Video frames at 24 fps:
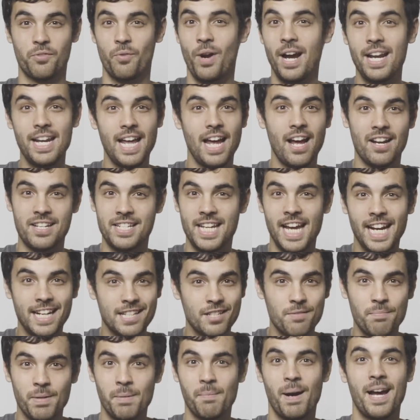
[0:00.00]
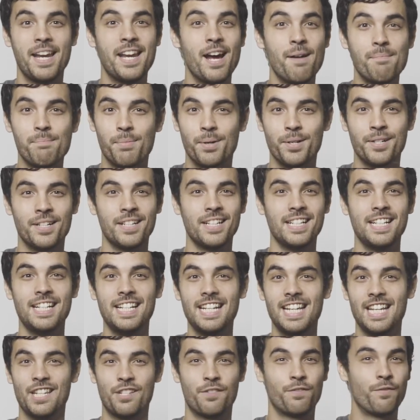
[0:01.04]
Right now, text me. My number
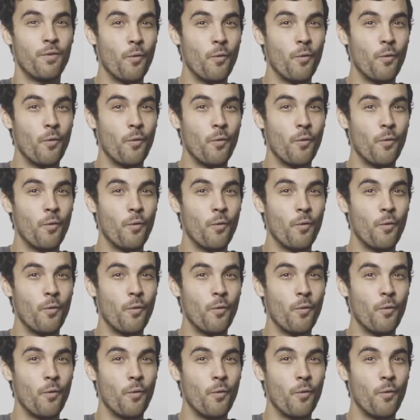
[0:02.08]
is